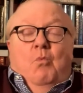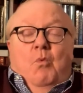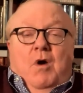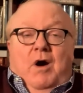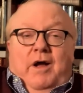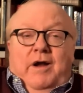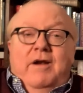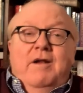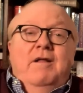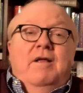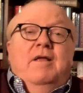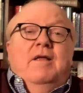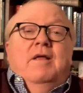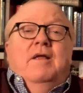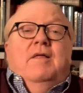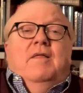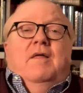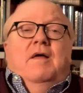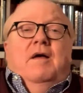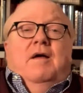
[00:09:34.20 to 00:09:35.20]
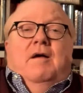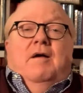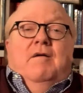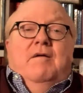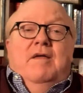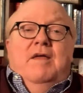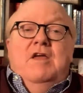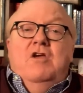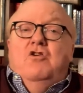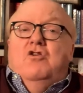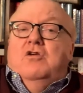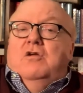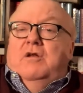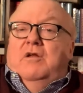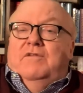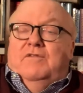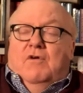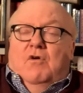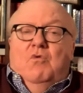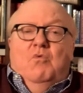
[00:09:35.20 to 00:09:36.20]
one, uh, each
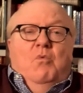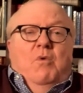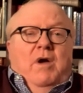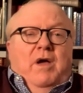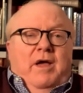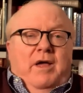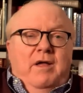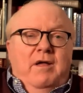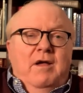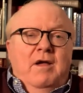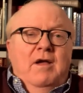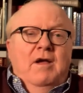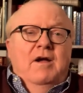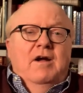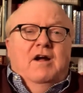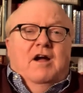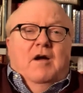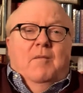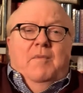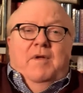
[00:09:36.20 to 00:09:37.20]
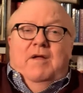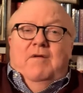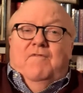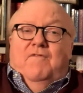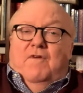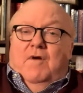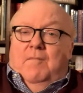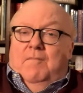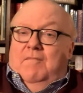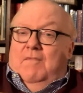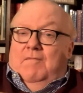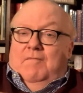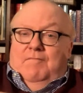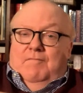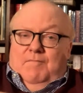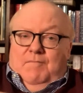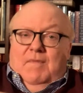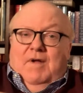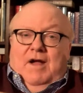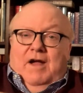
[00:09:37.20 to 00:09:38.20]
in his own way, coming from
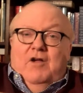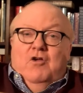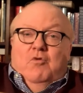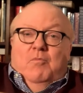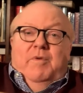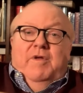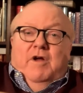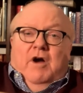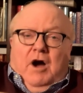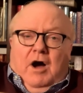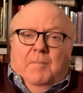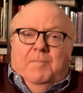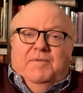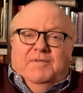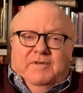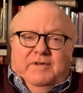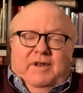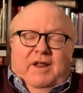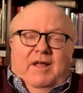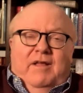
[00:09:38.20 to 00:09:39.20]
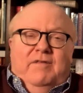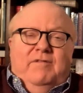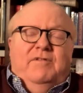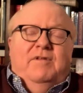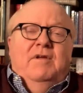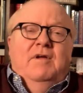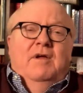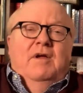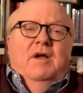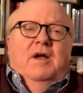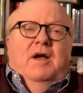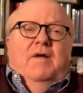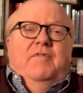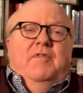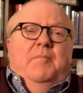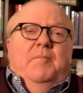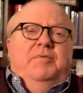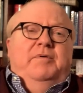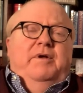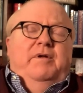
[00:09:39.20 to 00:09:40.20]
arguably opposite ends
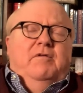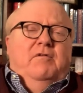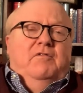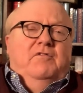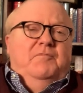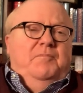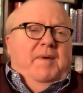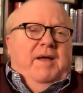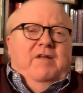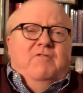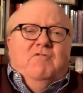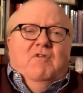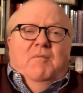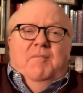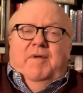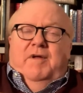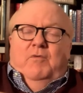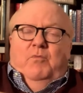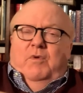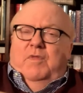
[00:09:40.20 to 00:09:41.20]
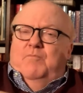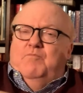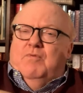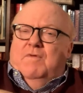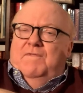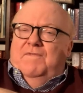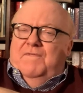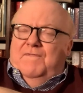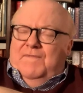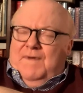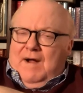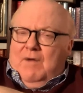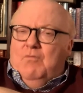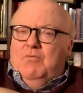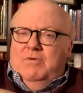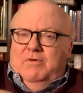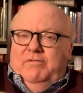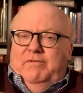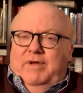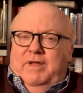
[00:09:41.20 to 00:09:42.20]
of the political spectrum and with
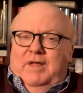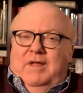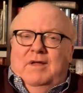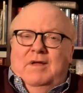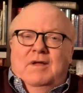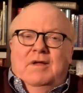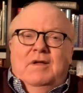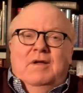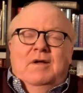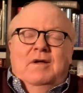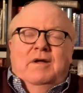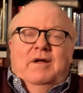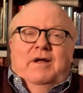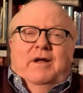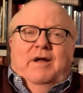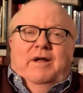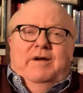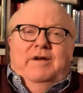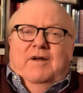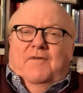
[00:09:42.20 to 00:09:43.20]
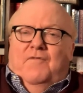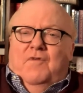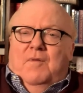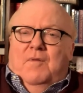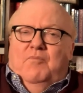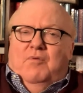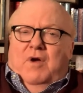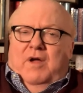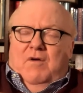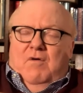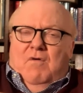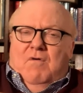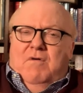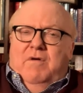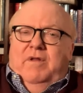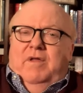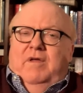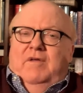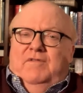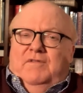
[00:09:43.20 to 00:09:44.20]
profoundly uh, different
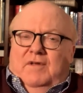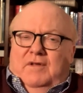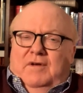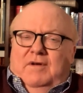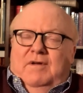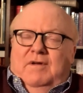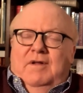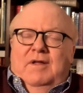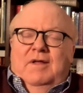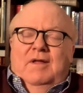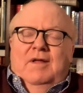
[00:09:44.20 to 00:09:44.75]
priorities and,